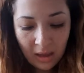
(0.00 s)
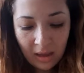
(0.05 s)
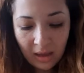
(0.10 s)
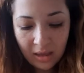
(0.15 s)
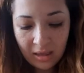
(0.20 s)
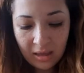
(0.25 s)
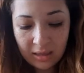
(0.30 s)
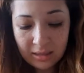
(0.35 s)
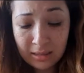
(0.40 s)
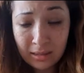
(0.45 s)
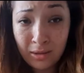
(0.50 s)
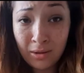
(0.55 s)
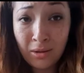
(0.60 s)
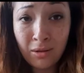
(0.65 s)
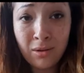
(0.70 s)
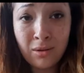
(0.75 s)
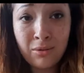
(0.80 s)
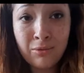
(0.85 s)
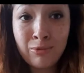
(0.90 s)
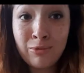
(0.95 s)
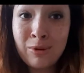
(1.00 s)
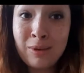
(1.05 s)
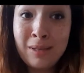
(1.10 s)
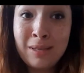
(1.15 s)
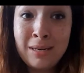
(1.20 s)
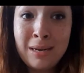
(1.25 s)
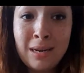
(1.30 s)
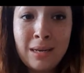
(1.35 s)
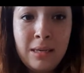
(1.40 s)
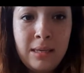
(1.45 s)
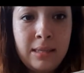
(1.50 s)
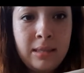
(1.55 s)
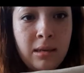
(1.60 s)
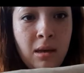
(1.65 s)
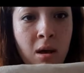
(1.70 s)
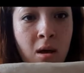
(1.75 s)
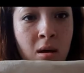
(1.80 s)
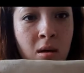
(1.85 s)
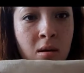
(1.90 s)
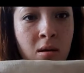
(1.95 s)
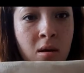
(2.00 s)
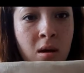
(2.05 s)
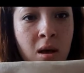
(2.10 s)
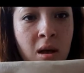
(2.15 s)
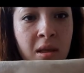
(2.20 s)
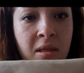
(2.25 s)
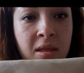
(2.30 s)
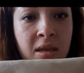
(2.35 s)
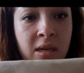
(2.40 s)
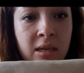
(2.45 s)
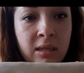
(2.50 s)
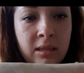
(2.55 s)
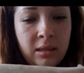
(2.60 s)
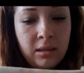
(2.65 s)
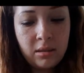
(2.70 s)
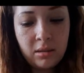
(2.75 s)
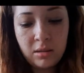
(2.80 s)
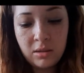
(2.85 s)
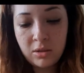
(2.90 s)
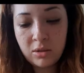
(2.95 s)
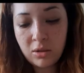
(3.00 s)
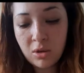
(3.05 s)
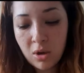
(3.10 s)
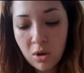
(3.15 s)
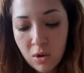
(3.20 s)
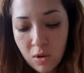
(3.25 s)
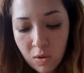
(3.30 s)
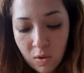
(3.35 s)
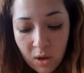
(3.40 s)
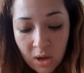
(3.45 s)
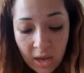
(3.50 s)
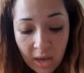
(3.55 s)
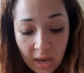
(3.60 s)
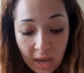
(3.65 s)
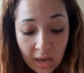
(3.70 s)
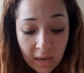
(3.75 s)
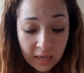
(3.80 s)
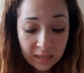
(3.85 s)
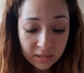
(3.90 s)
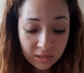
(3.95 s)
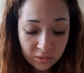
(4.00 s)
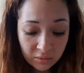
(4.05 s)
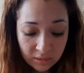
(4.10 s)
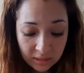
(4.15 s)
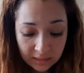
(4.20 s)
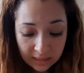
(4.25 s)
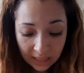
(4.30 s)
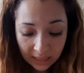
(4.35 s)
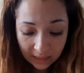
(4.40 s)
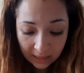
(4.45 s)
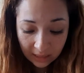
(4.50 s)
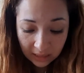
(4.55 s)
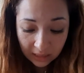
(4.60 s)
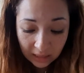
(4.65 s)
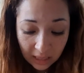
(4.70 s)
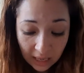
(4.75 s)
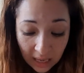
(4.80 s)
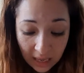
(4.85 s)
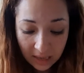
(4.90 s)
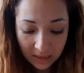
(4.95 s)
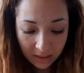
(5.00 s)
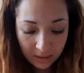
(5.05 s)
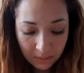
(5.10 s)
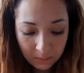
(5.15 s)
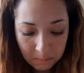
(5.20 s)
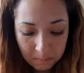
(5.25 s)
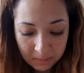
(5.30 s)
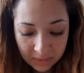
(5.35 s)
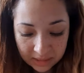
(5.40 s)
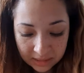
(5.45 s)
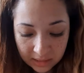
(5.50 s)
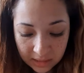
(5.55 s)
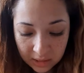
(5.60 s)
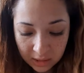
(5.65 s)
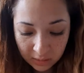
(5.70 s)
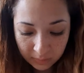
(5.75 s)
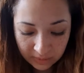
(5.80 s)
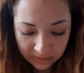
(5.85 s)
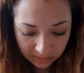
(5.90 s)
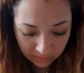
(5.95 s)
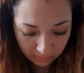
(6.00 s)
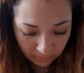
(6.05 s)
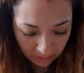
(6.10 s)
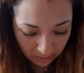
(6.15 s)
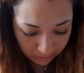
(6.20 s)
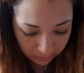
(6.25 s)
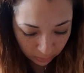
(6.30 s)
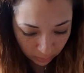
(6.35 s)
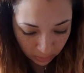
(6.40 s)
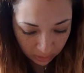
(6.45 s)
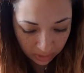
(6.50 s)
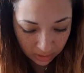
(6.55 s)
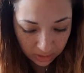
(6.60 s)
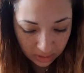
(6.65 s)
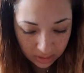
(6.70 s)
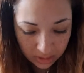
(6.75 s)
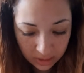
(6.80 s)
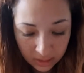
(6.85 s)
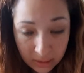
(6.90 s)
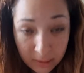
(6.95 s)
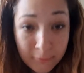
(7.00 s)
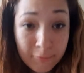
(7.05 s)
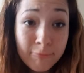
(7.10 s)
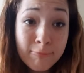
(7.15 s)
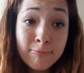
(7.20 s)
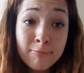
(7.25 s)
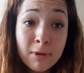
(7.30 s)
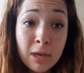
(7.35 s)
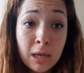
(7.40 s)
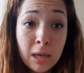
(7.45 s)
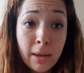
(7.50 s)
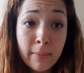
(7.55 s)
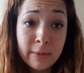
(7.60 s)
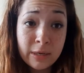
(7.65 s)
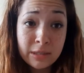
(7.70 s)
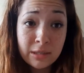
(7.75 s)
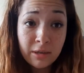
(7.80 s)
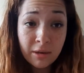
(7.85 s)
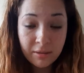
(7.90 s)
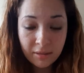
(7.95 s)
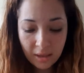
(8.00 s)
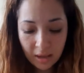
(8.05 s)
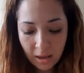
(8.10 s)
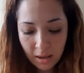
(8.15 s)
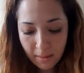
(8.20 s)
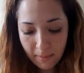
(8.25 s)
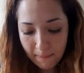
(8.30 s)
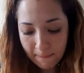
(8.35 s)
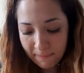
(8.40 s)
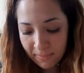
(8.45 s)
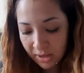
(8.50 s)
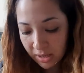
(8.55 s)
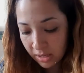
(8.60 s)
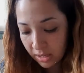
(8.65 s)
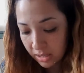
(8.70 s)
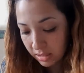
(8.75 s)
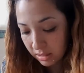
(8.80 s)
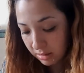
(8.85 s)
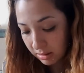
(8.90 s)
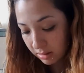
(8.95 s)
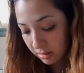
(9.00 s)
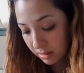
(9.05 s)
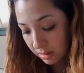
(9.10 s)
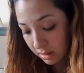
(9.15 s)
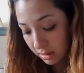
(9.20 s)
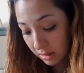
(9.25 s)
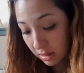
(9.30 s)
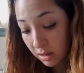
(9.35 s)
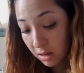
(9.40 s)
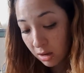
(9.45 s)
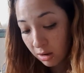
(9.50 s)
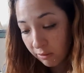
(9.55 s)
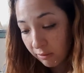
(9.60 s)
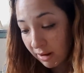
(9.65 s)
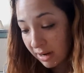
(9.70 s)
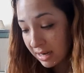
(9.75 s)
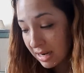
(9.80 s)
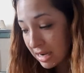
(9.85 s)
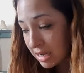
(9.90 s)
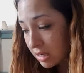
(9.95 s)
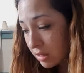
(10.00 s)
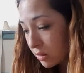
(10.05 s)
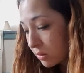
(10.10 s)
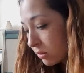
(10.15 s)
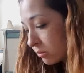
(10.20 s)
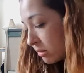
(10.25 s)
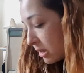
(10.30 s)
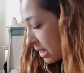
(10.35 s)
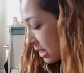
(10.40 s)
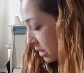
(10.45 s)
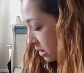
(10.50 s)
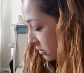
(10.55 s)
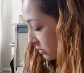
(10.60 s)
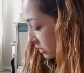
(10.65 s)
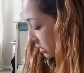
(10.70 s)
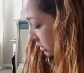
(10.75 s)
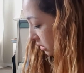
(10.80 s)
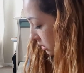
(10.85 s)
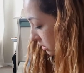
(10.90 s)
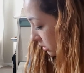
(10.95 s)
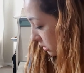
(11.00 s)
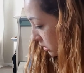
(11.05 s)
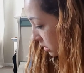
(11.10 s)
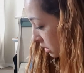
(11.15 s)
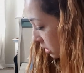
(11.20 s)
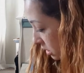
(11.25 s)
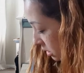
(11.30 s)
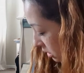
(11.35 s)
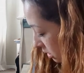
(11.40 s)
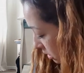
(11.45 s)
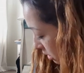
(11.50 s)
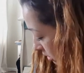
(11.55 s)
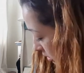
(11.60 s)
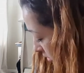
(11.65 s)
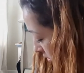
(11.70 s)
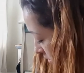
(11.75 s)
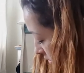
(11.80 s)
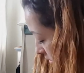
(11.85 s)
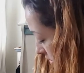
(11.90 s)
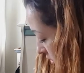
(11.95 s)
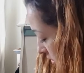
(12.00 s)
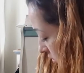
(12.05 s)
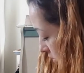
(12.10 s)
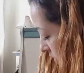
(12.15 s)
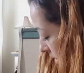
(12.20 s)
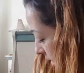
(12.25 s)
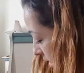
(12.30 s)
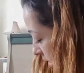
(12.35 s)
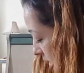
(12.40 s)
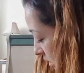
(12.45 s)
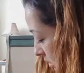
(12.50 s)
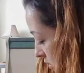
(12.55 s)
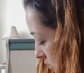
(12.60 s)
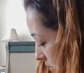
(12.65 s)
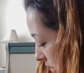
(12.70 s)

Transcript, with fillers: I think it's going to look really nice, y'all, on this. So as soon as I get my Stitching Bits and Bobs order, I'm going to start that. But right now, I'm kind of just uh, waiting in the